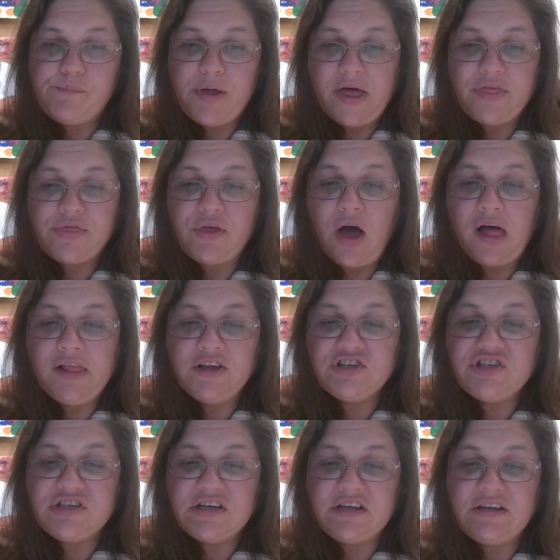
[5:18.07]

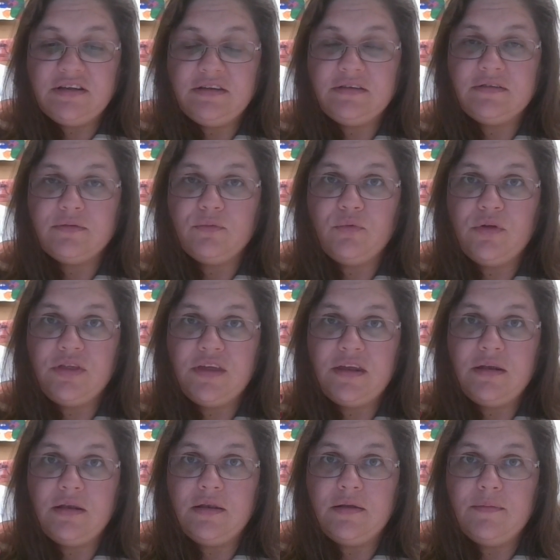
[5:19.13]
pathologies
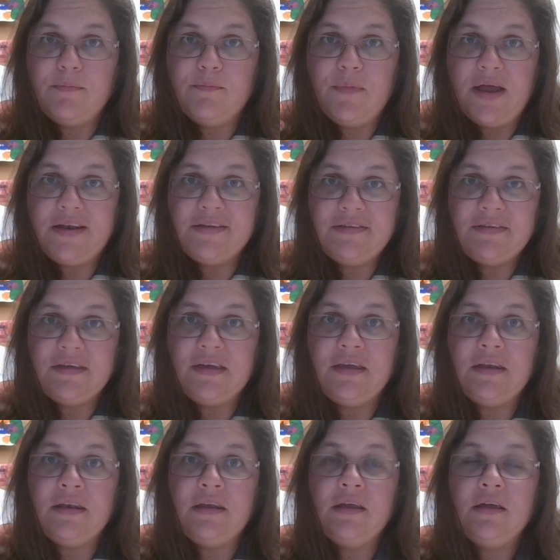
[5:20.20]
within
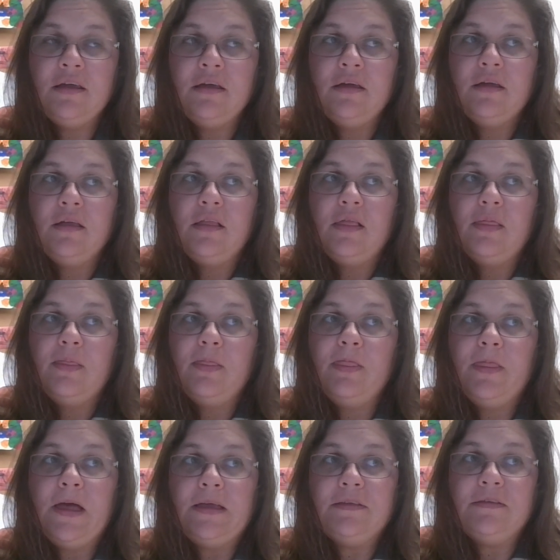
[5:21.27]
medicine
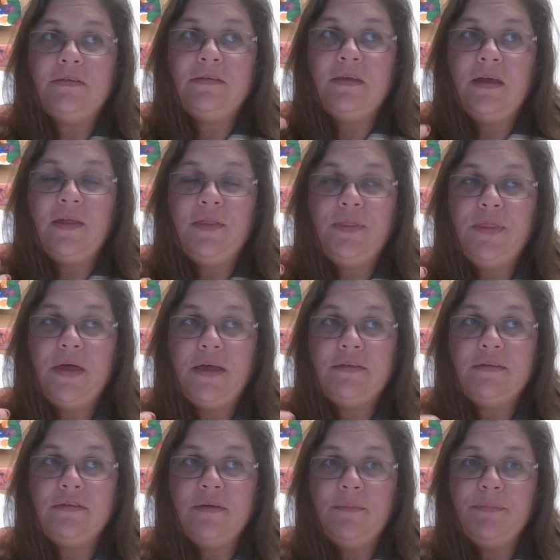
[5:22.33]
that said that
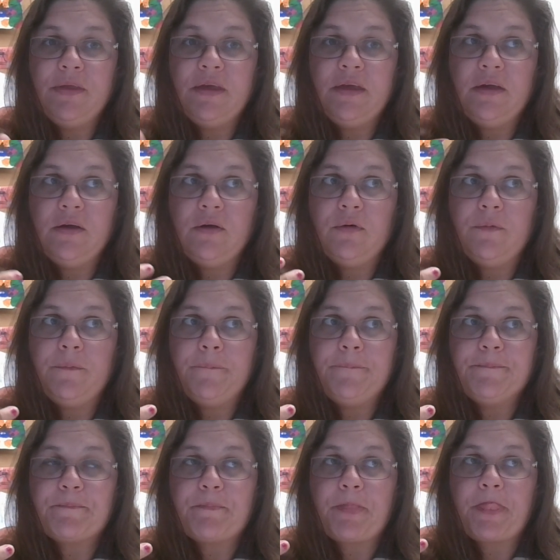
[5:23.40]
something
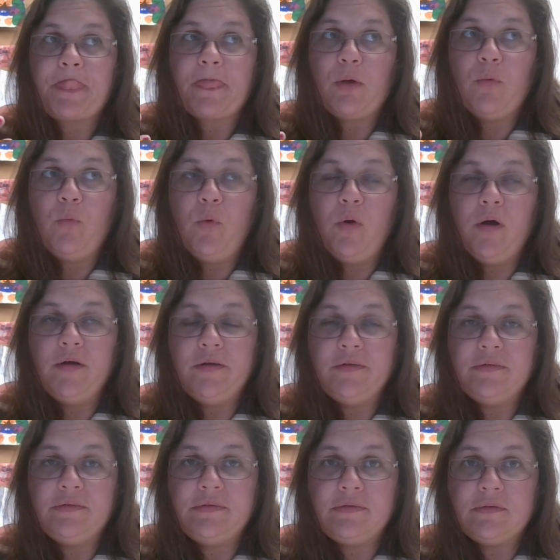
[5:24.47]

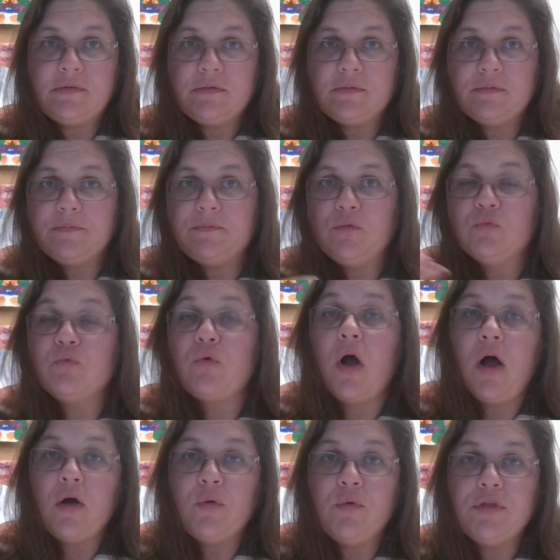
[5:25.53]
was
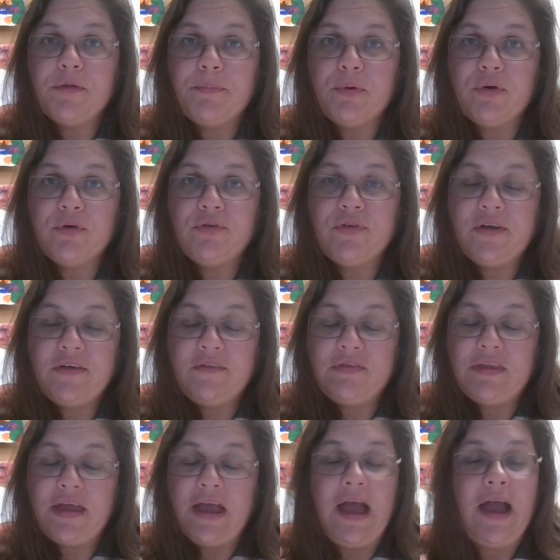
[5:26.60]
wrong with a person if
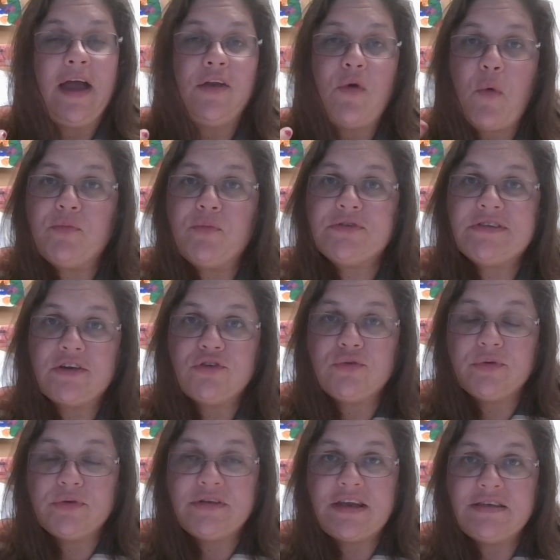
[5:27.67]
they had
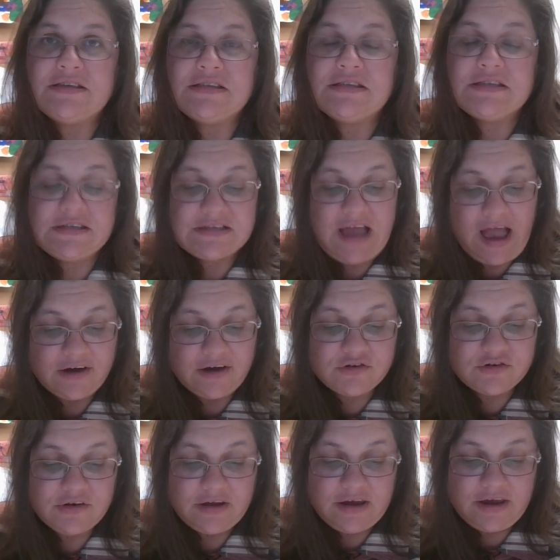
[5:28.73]
homosexual tendencies
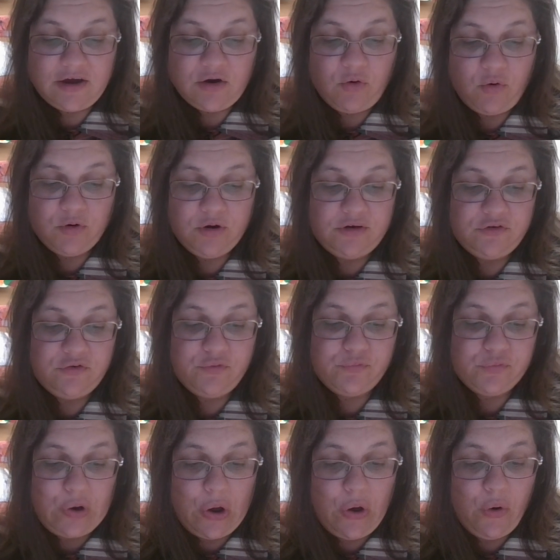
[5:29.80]
actually, according to
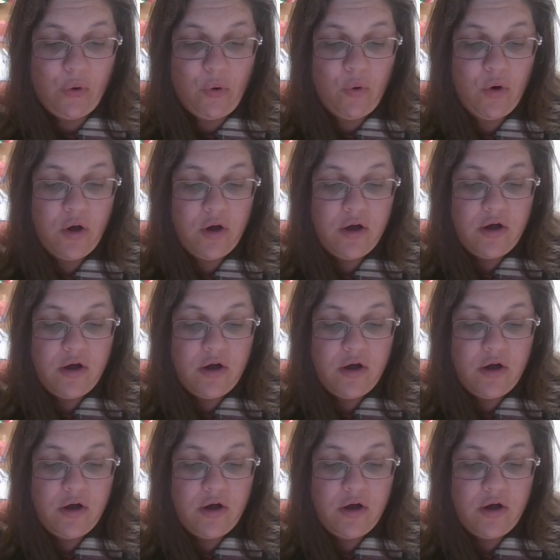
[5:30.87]
Foucault,